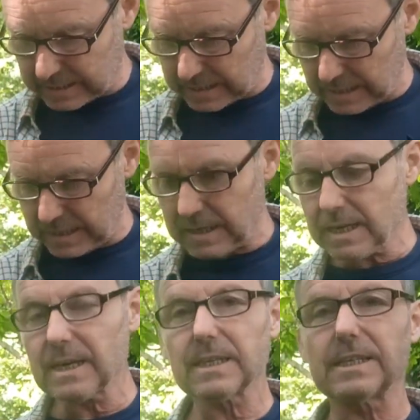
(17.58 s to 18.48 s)
see
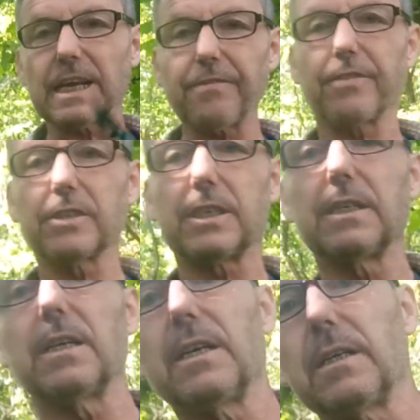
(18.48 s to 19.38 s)
the difference
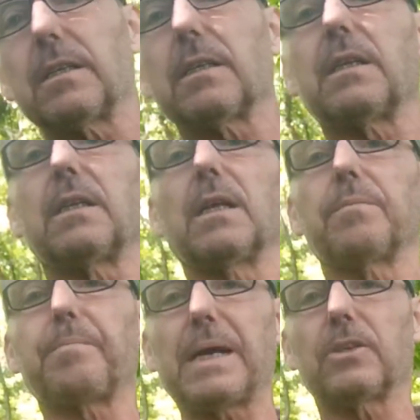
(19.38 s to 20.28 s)
in the
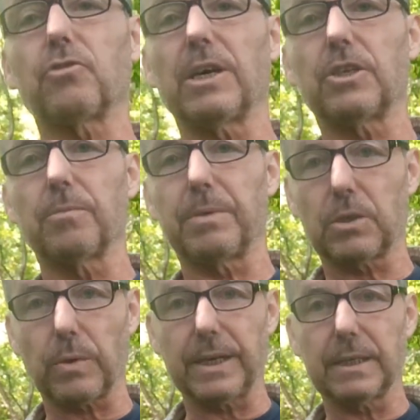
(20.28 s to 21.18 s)
penetration
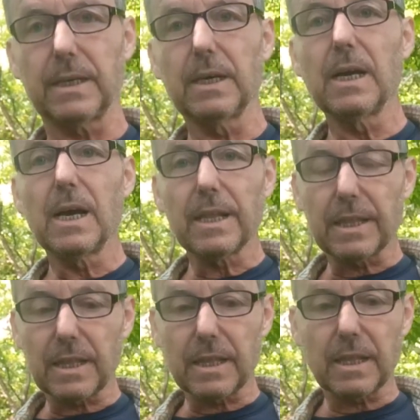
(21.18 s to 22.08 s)
between
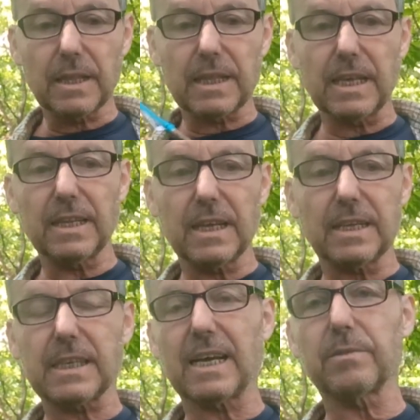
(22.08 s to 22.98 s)

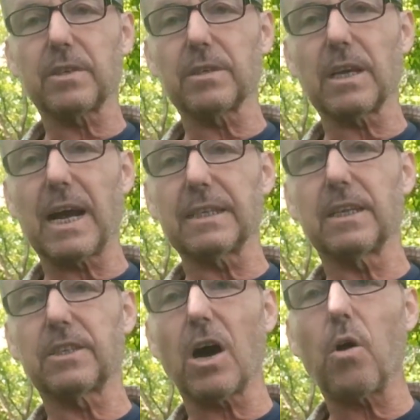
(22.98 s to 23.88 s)
this and
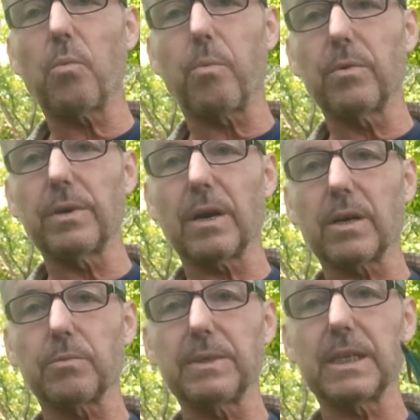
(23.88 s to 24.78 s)
the dull,
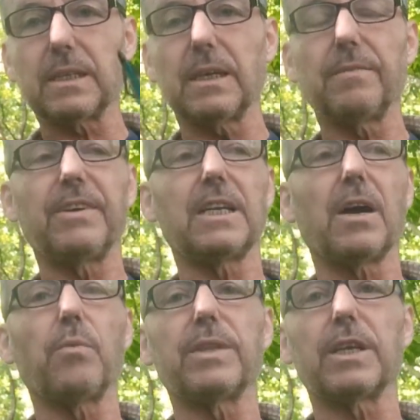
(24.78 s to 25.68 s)
because we did the
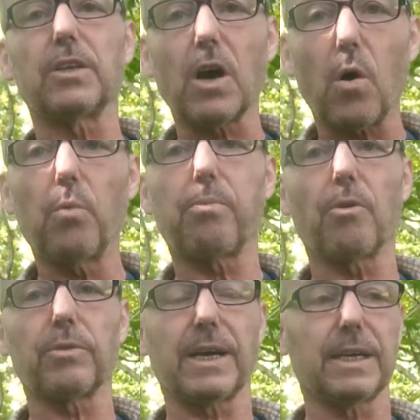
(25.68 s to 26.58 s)
video with the dull
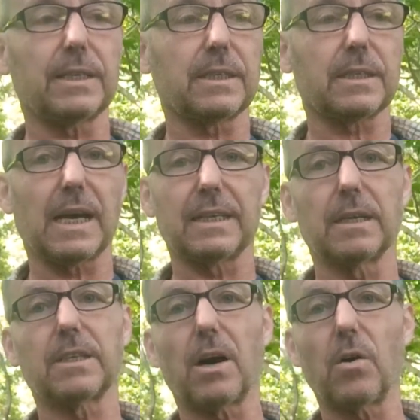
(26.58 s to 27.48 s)
broadheads and
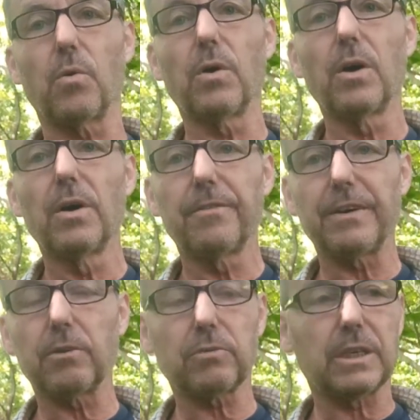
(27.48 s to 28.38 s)
the dull
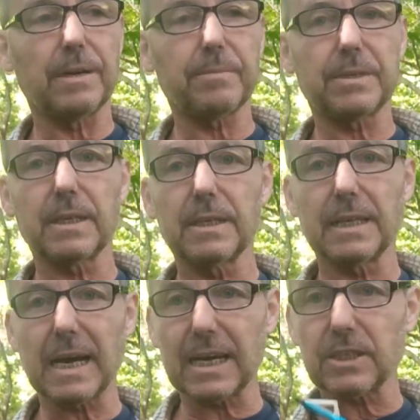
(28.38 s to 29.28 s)
field tips
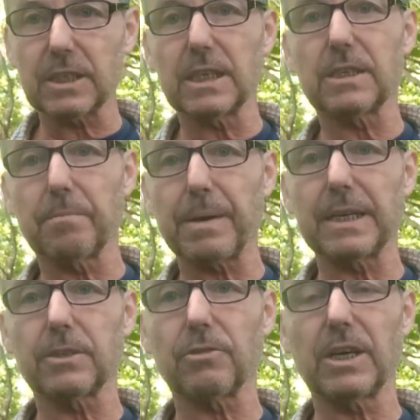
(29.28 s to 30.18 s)
that actually did some
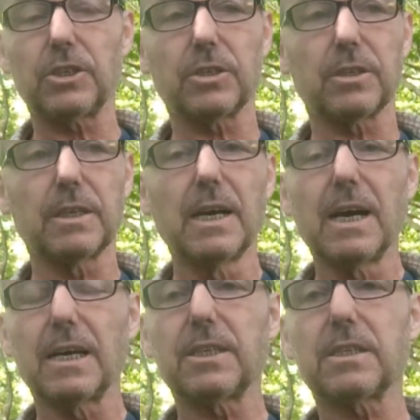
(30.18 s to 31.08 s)
penetration,
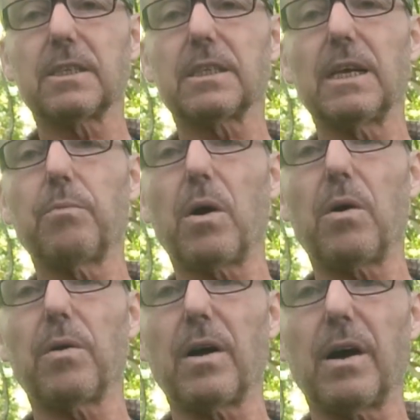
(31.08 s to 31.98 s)
and just to see what
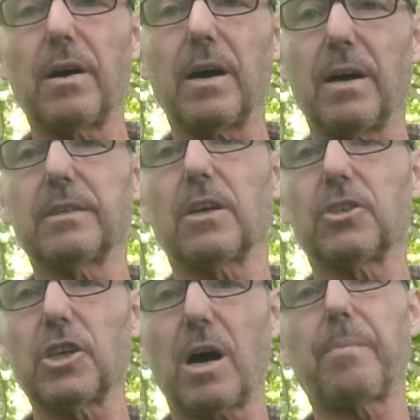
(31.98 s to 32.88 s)
a
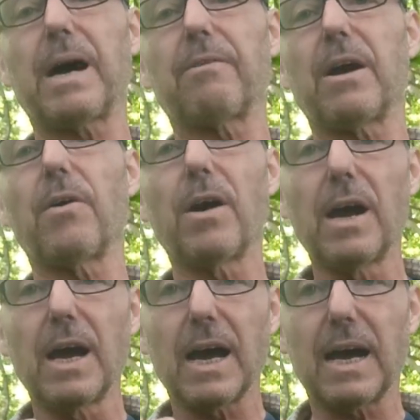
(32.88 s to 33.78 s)
sharp arrow
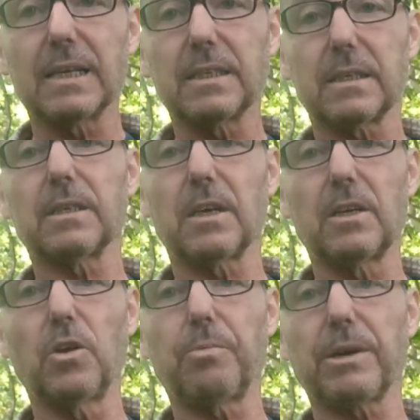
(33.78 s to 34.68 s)
and
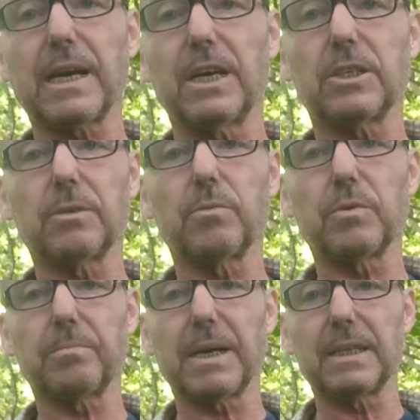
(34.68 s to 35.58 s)
lubrication
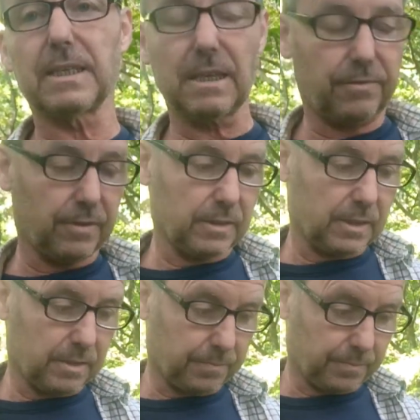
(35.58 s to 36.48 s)
would make the
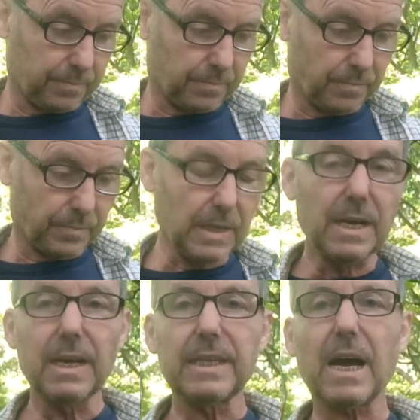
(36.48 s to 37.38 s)
difference.
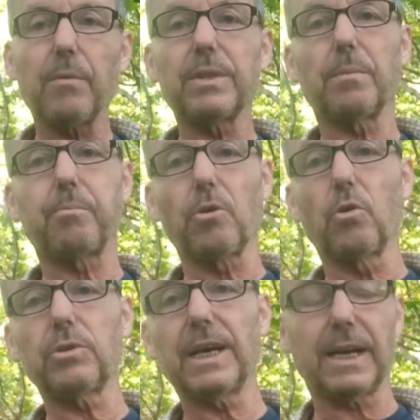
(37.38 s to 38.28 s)
Now with the
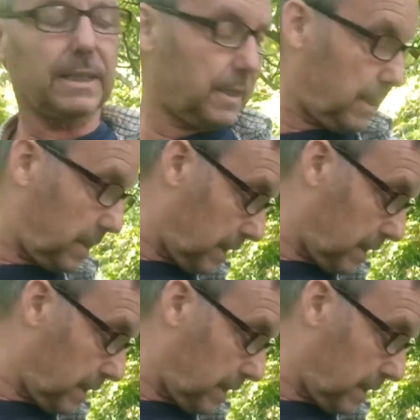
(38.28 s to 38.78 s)
broadheads,